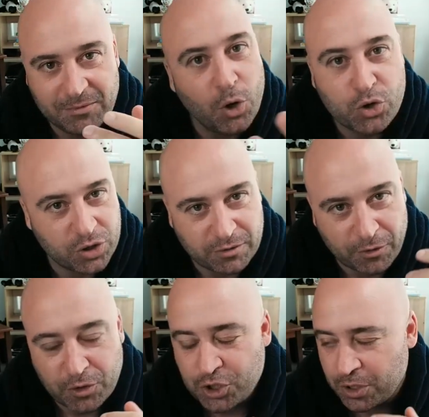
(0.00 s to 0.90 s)
notion
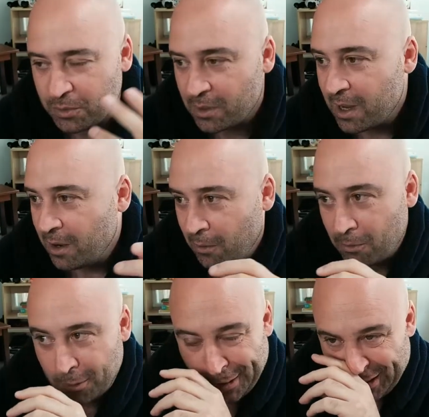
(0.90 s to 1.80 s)
of virtue,
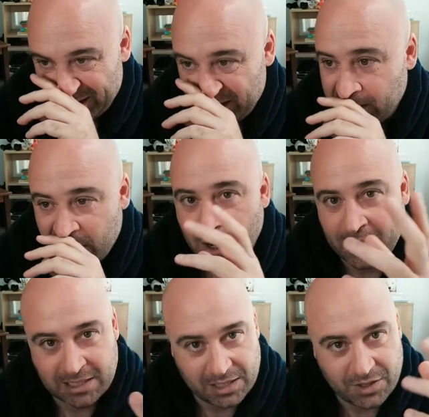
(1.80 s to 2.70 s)
or a
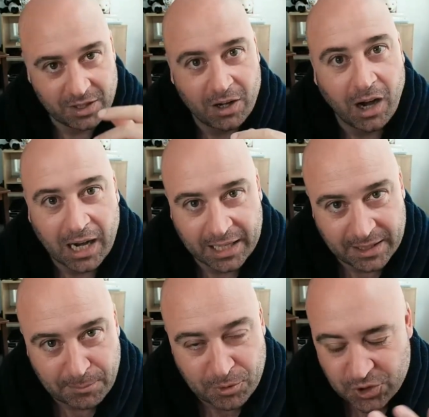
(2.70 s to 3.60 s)
non-existent
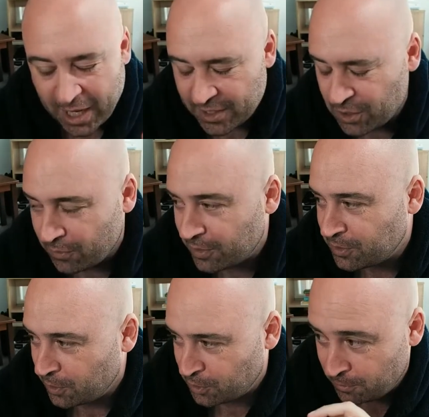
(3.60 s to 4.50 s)
God that presides over
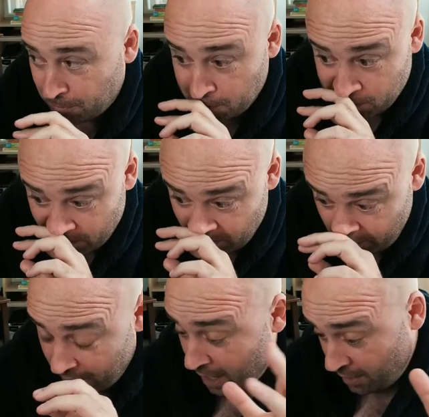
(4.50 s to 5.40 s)
this notion of virtue. So on and
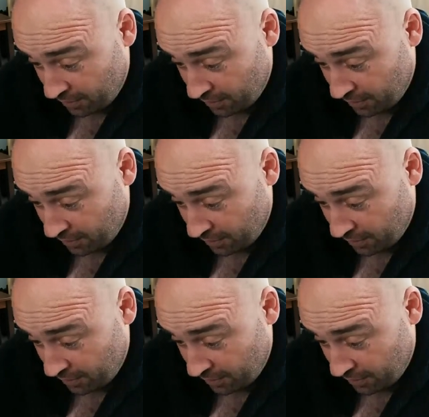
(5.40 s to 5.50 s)
so forth.